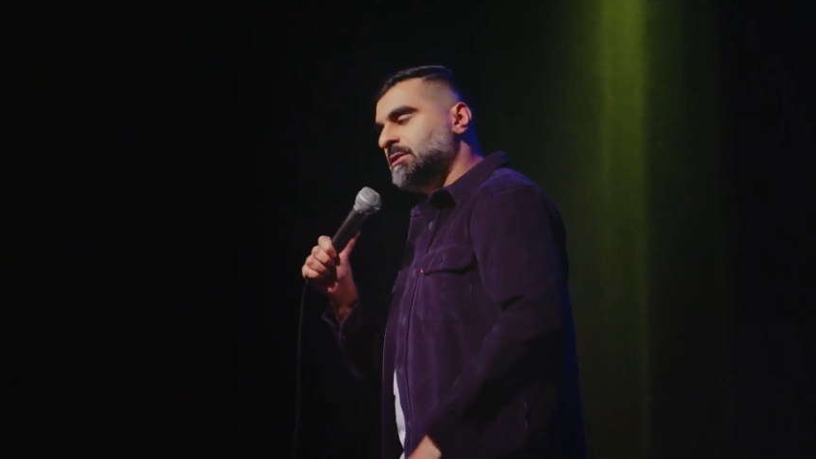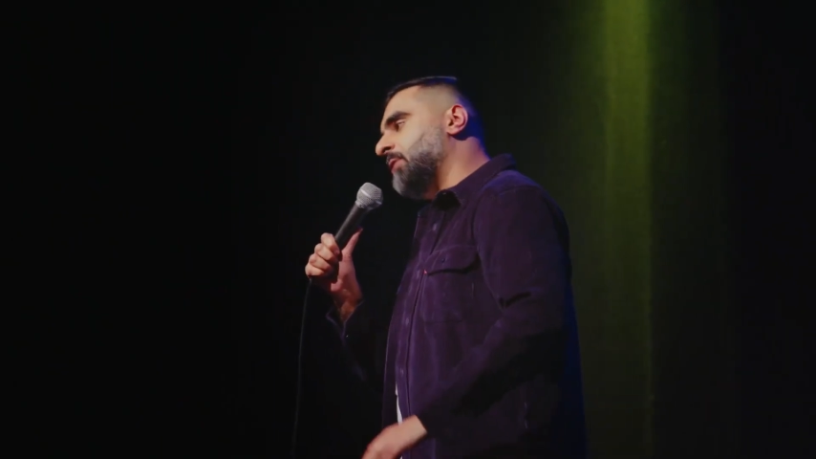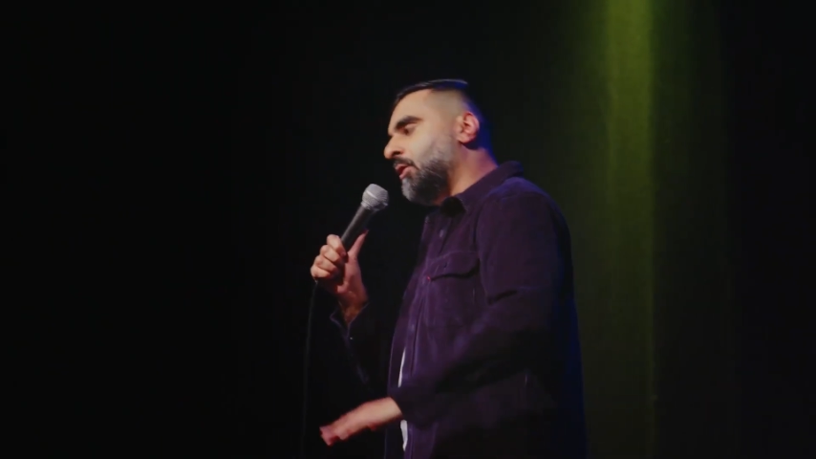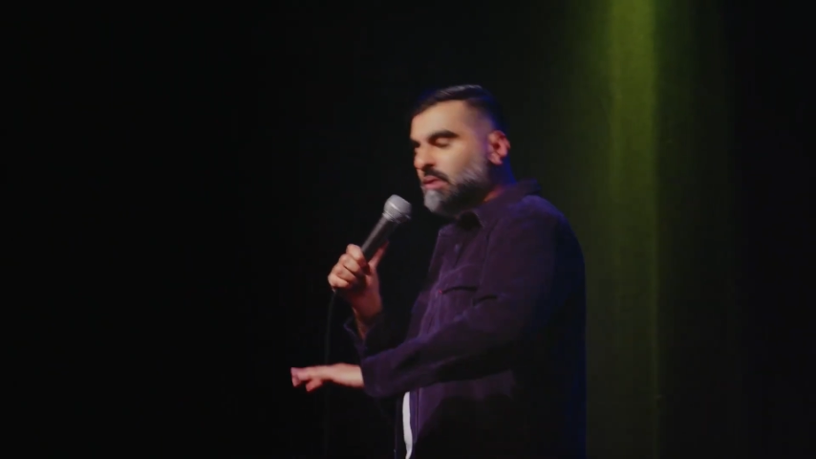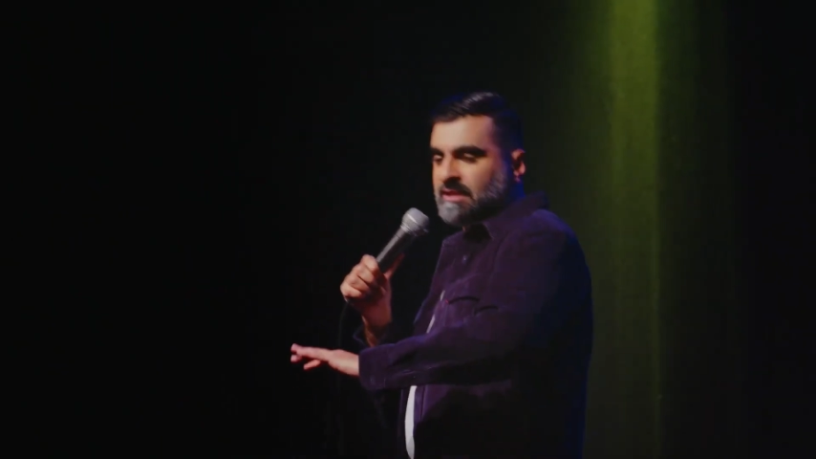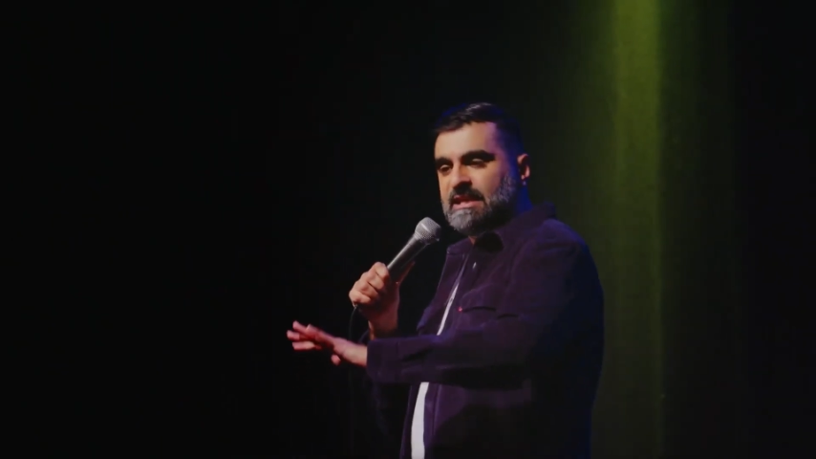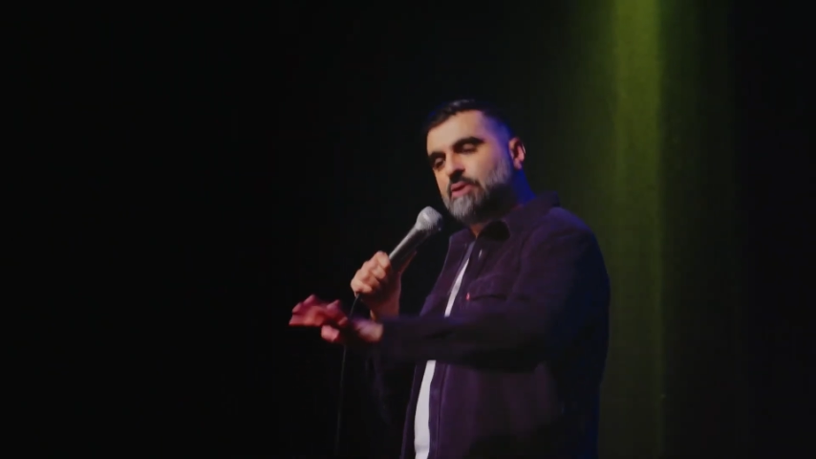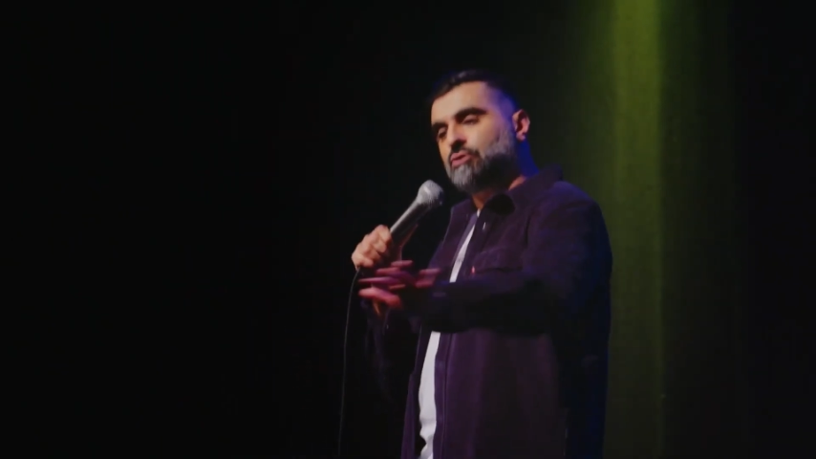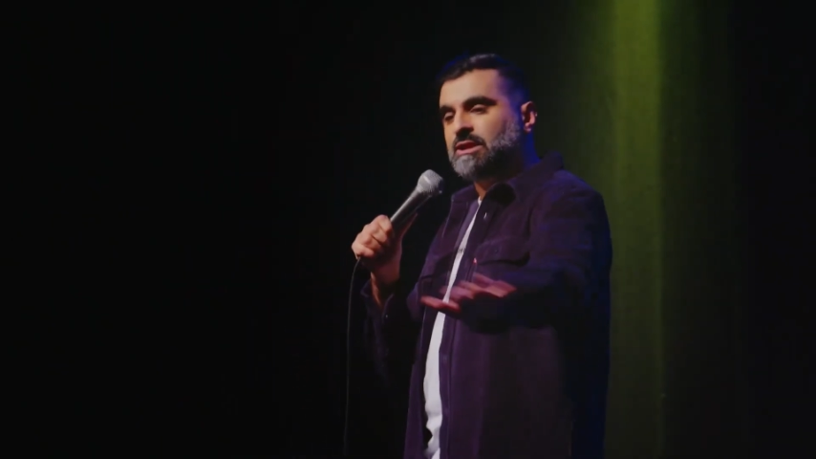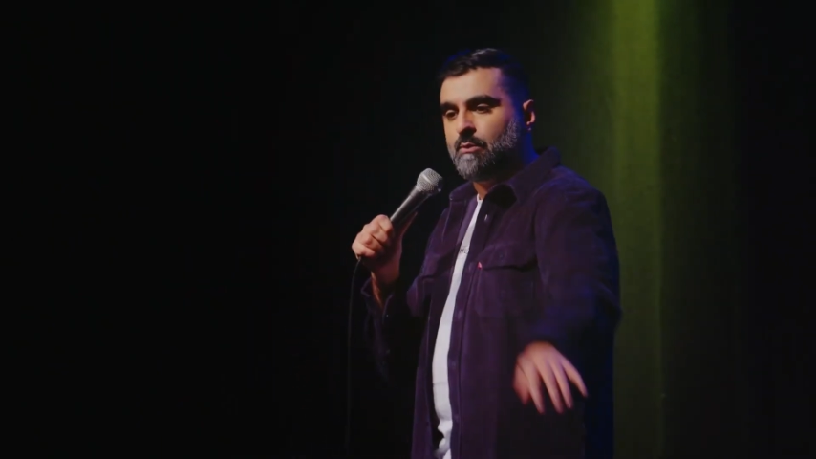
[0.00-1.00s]
it's not all
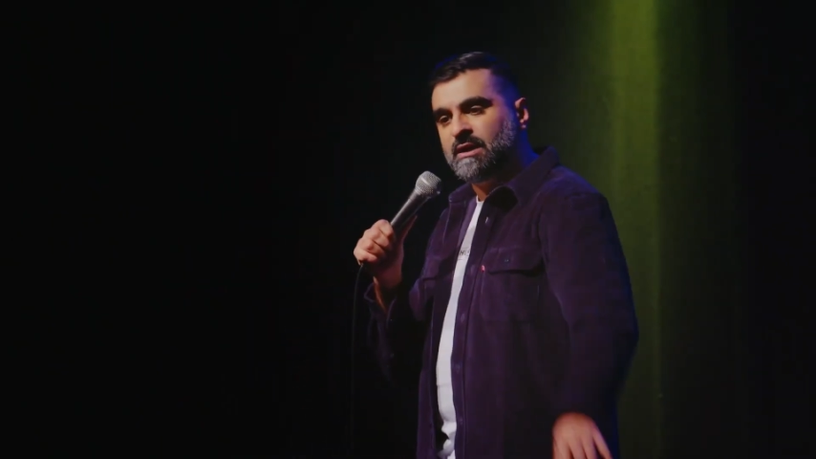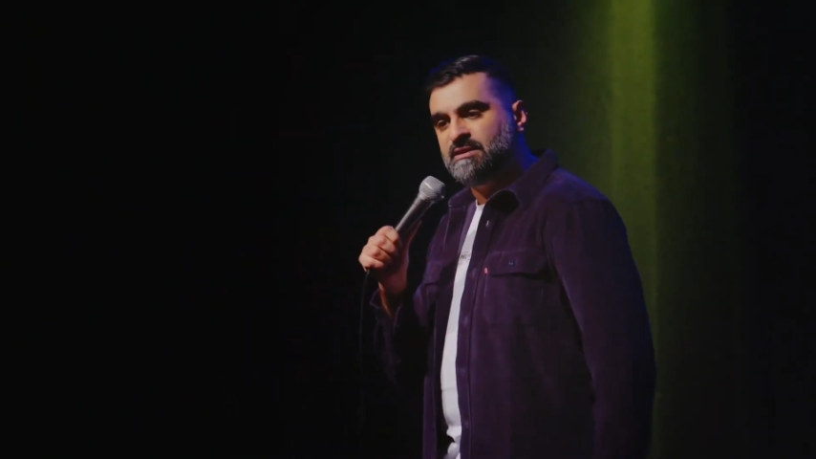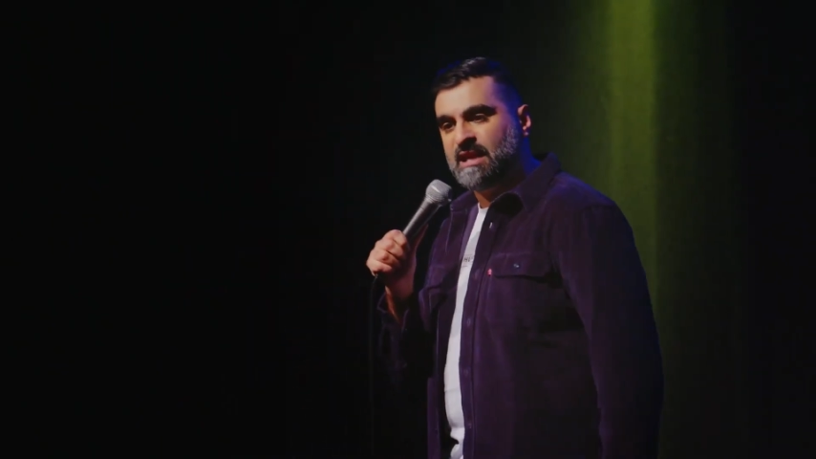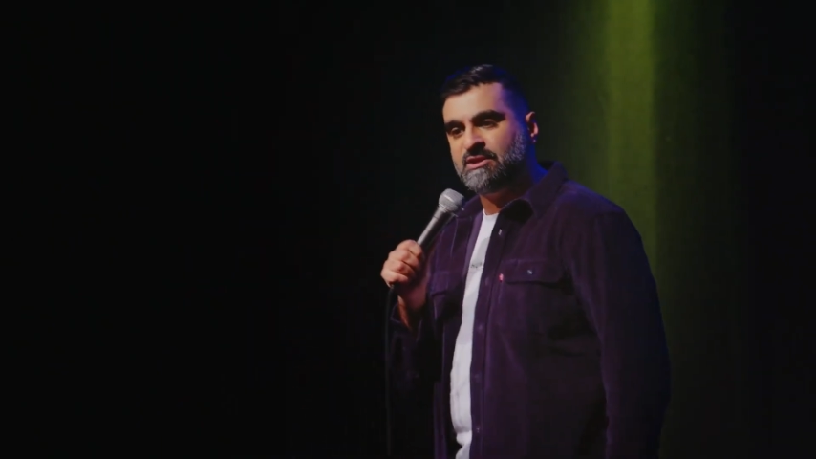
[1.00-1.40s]
heroes that work in the